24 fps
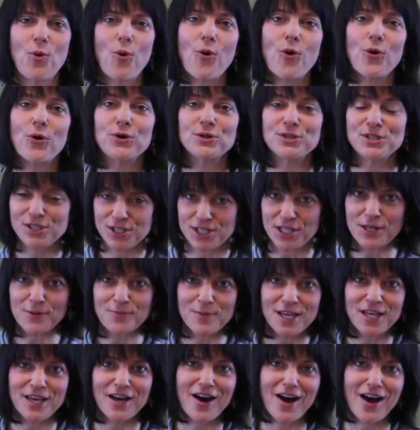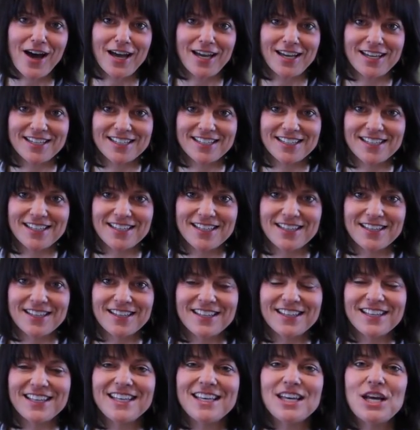or
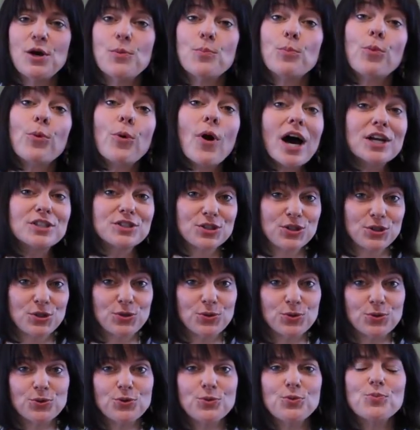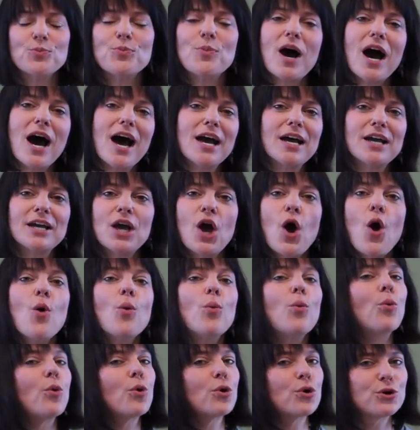CBI. Brought to you by
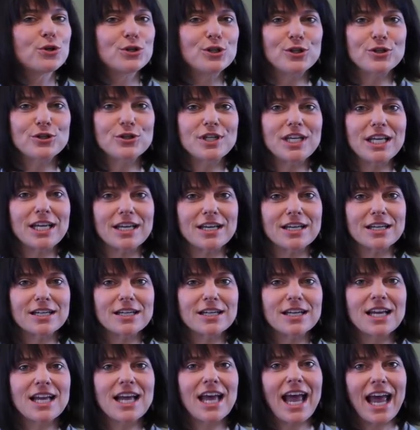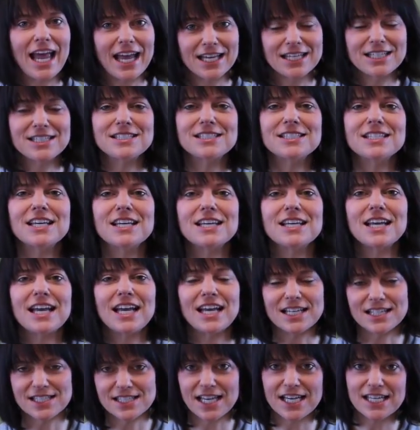World Learning and
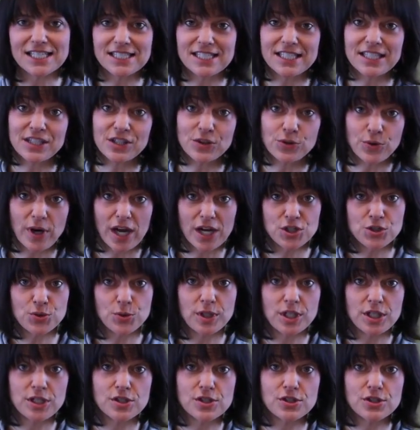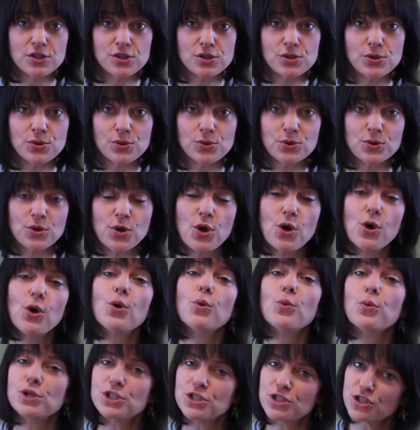SIT Graduate Institute,
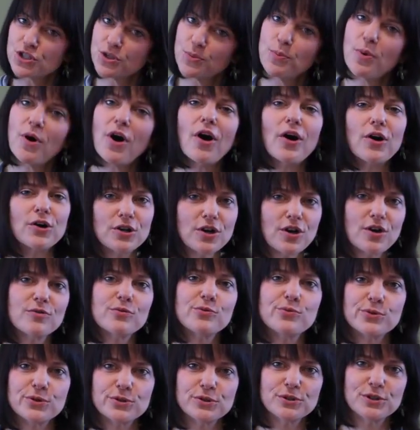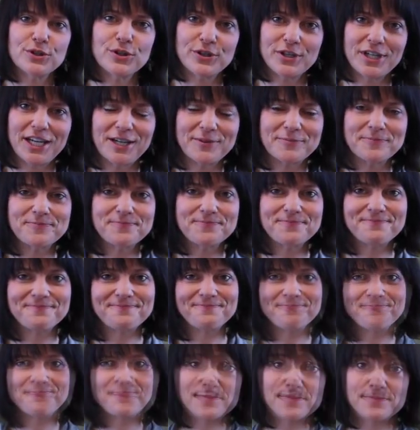which is a part of World
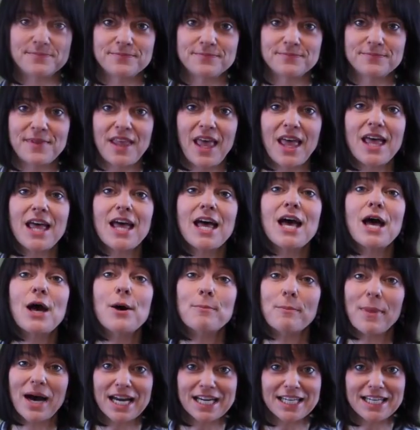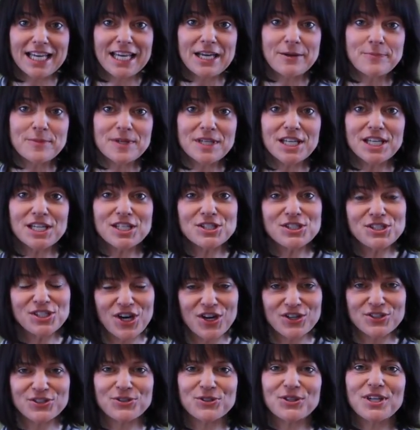Learning. My name is
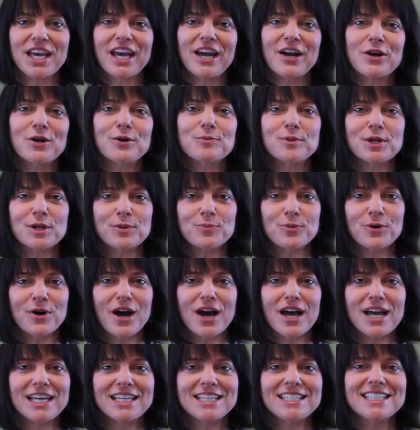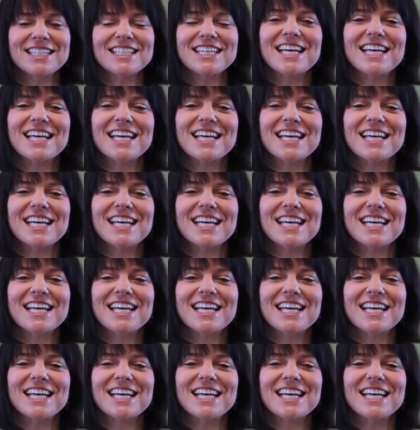Dr. Kara McBride,